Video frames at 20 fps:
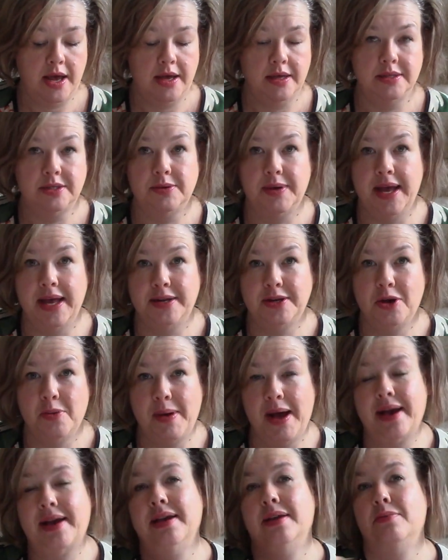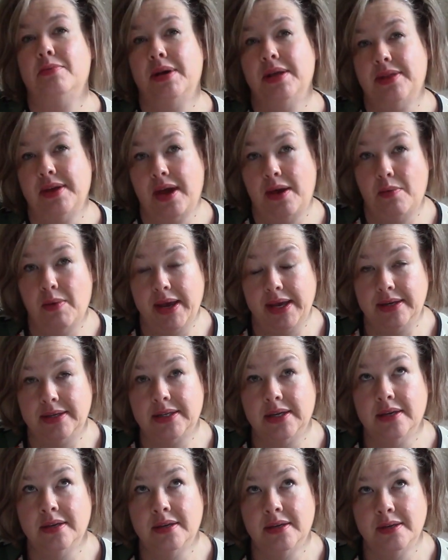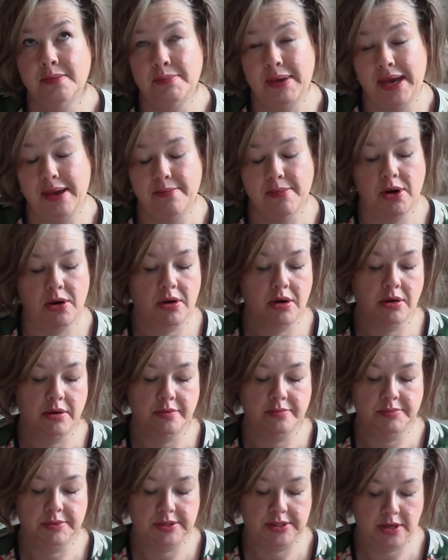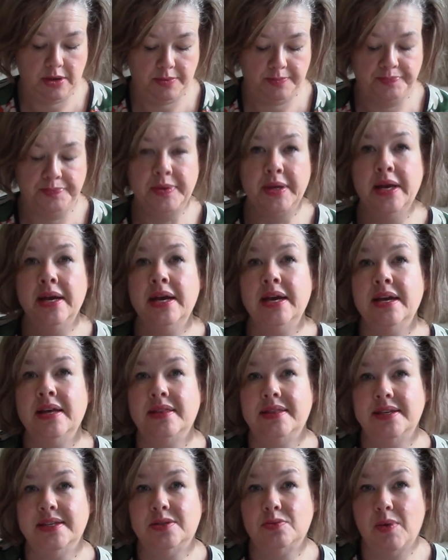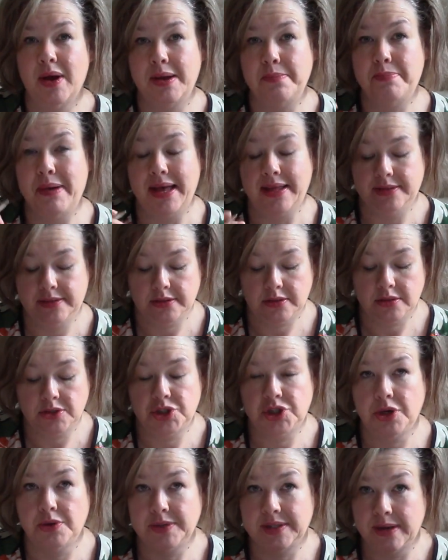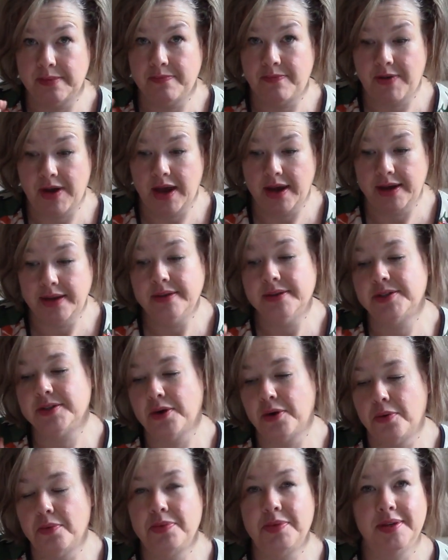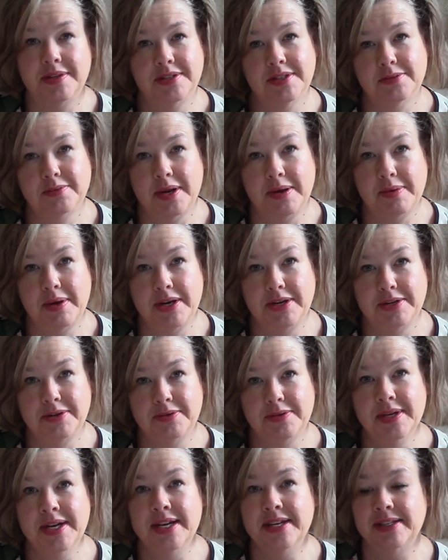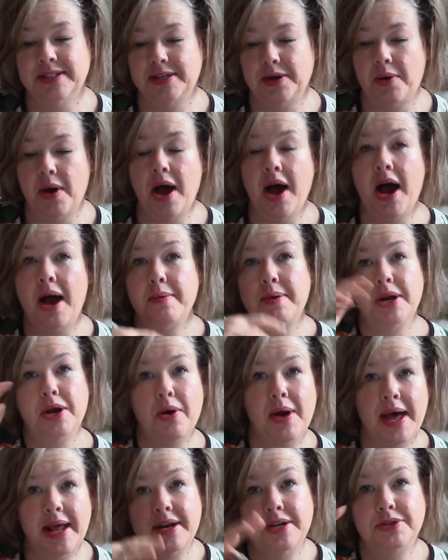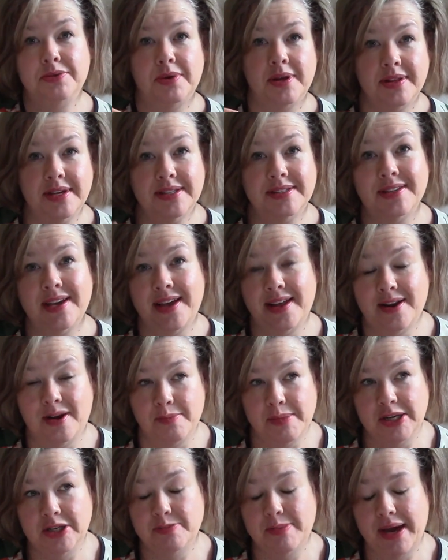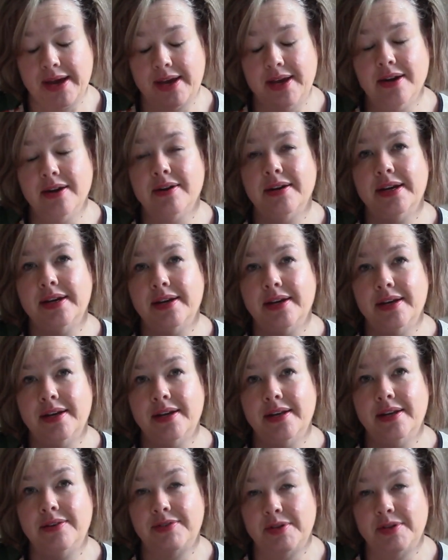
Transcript: So I had to go back in with a white paint marker. So this white pencil shows up fine. So this is what I'm going to do. So I'm going to go ahead and do all this, and I'll meet you back here in a